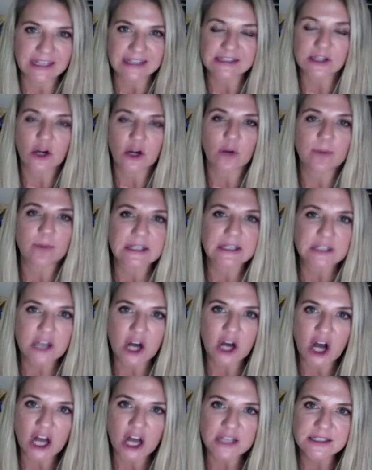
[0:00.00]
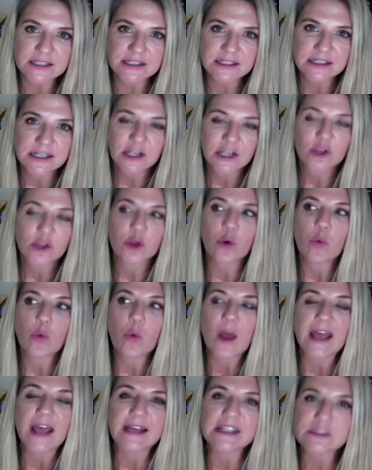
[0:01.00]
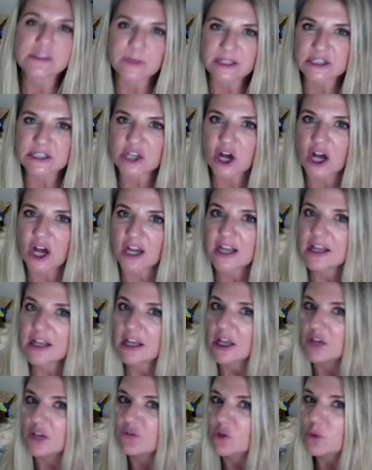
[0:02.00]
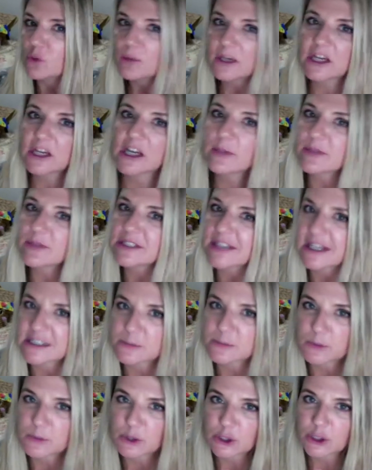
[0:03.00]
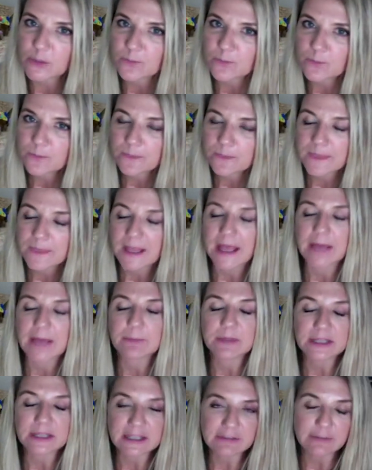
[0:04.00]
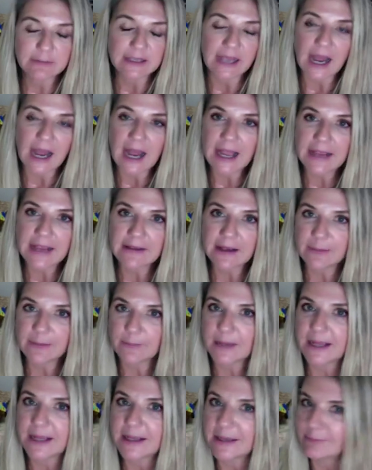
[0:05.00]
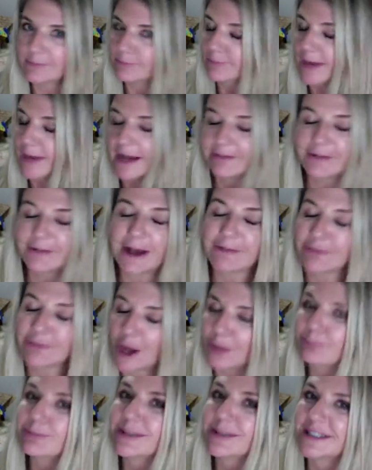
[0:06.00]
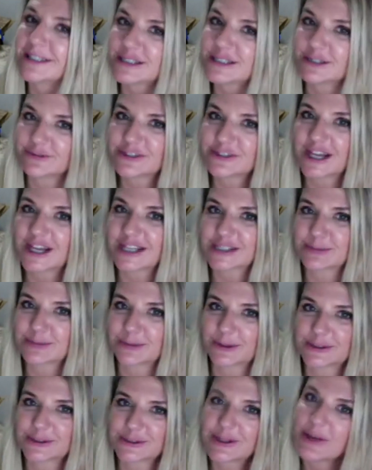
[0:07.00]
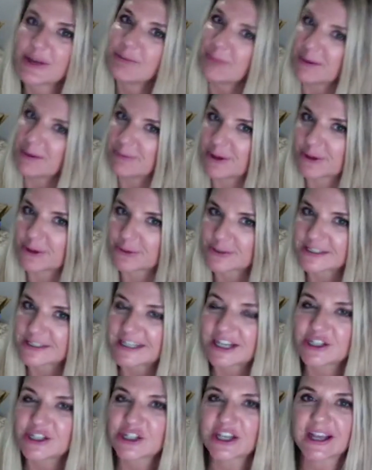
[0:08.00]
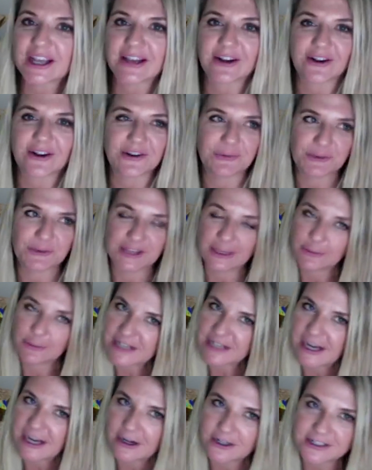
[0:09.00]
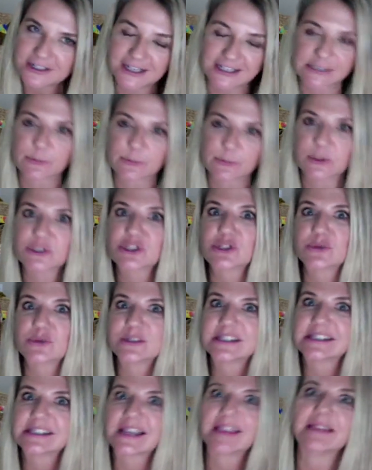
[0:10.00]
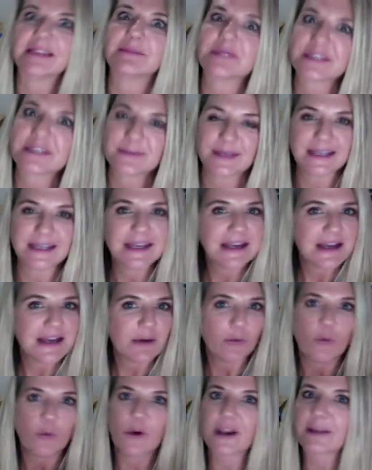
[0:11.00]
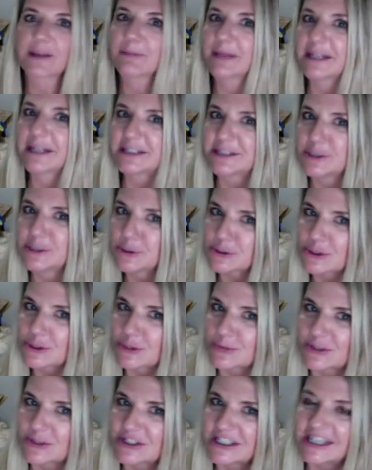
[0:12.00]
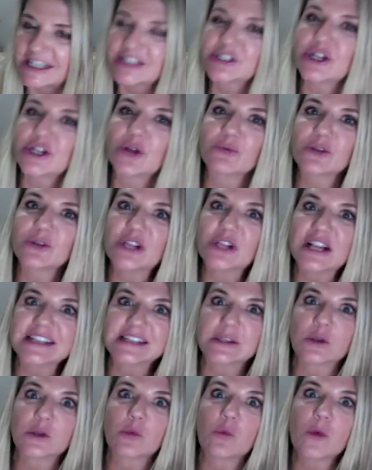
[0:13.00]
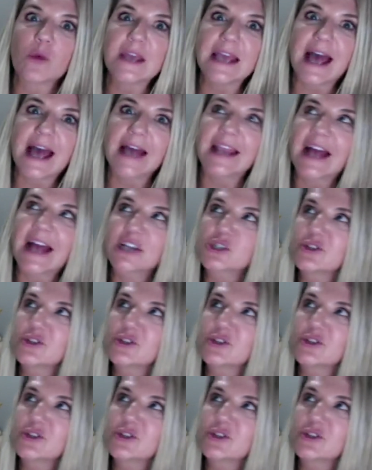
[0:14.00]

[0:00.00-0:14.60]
things are being taught, the way it's being taught. If you pick up a textbook, and believe me, I've gotten plenty of textbooks. My mother was an educator, and when they retired textbooks, she would send them to me, wanting me to use them to teach, not realizing that we had